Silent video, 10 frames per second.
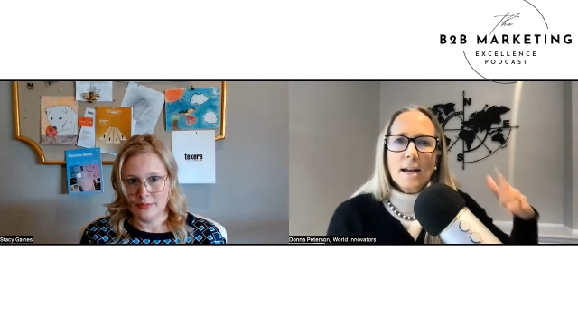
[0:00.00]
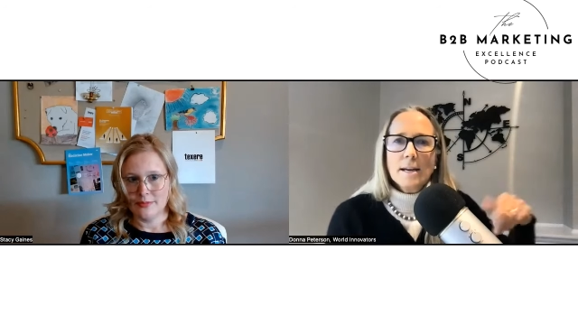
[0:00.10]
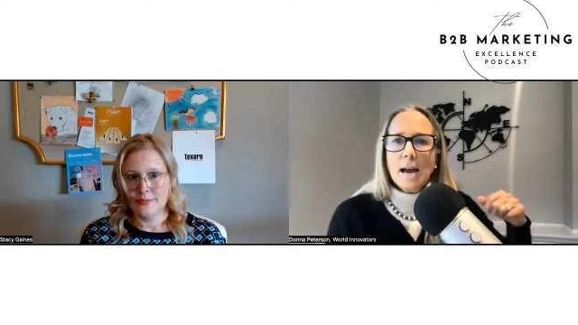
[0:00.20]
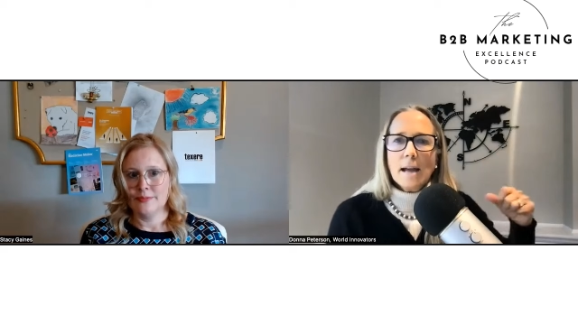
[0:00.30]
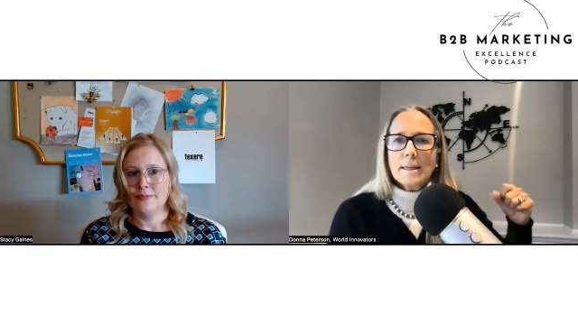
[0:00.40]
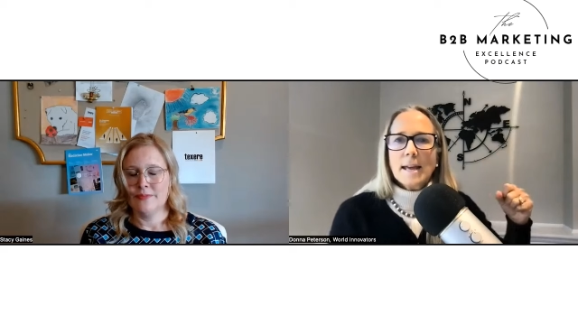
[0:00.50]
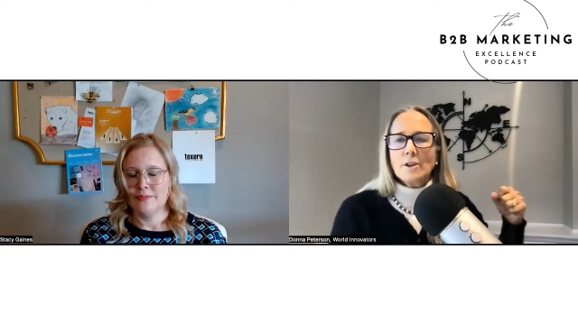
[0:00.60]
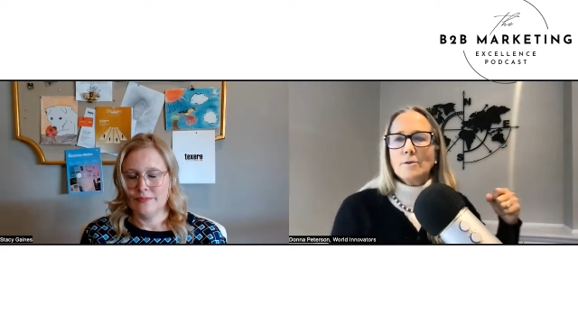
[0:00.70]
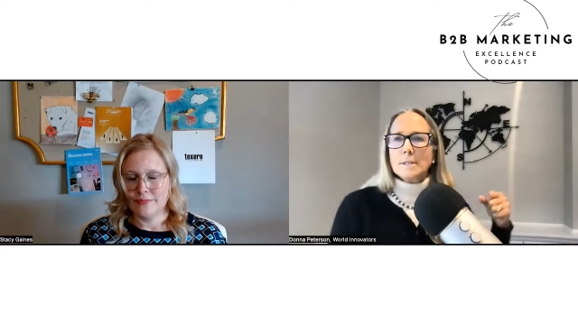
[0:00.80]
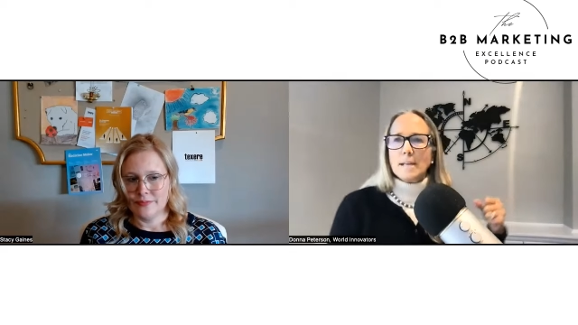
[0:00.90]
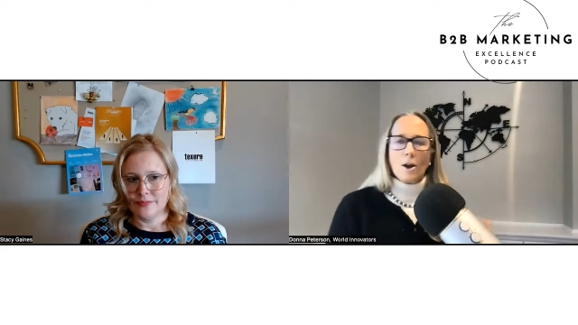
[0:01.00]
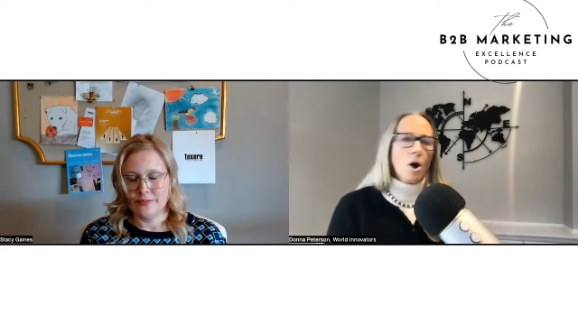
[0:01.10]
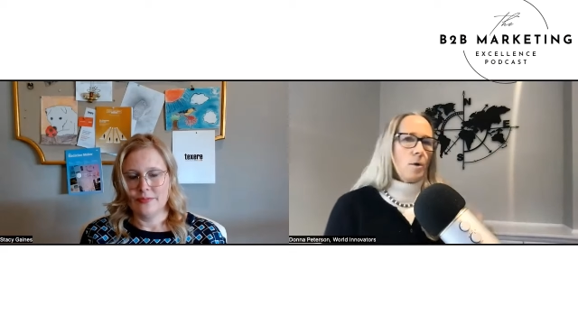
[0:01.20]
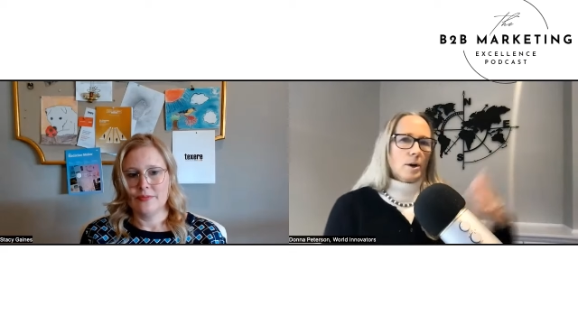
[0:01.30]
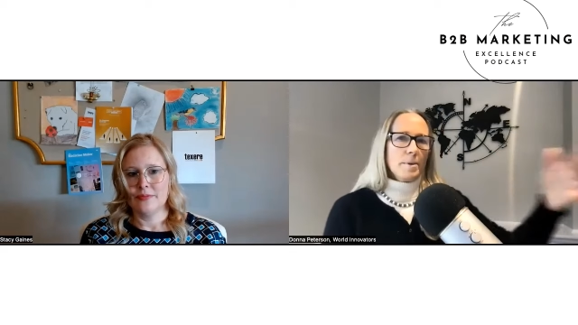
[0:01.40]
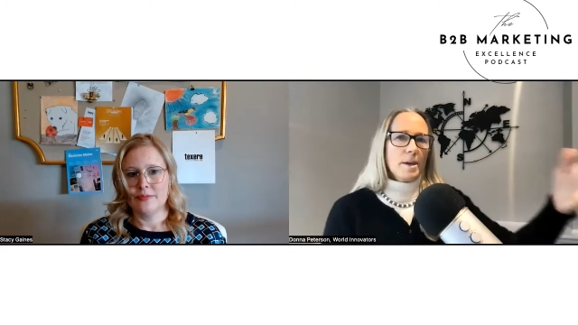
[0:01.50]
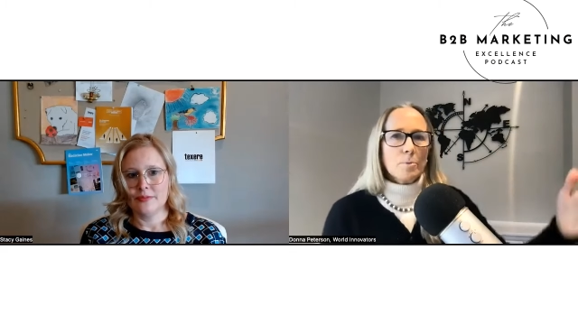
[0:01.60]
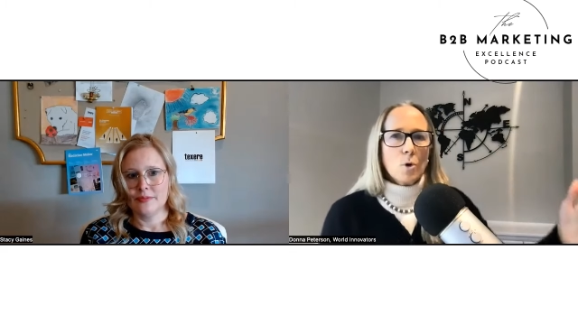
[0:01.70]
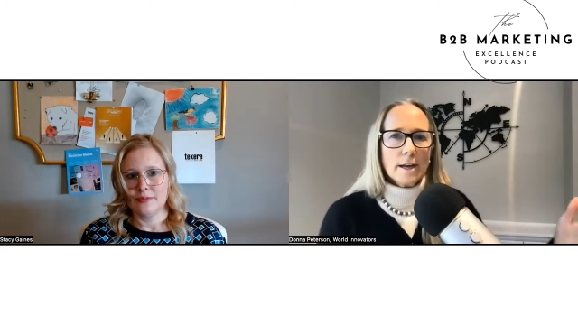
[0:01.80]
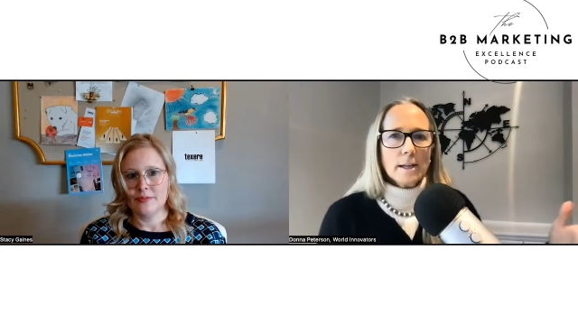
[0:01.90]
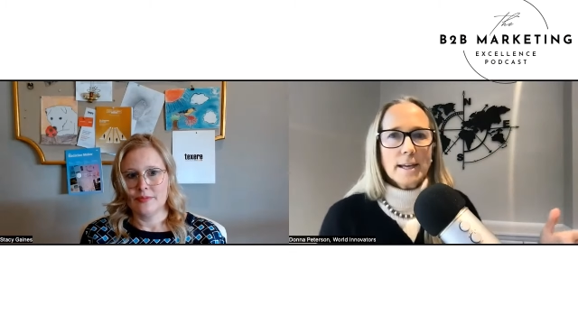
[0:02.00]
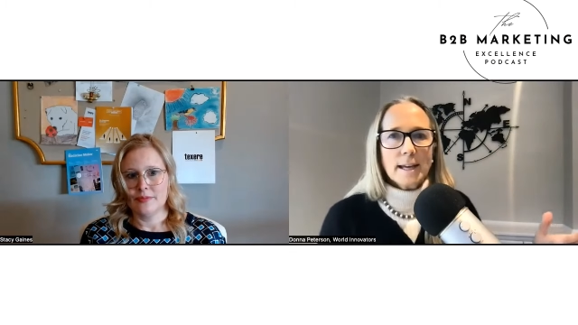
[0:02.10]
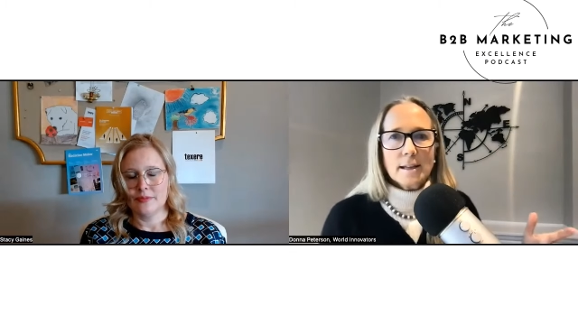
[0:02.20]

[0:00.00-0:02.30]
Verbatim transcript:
Speaker 1: Not that you say, oh, it'll be up quickly.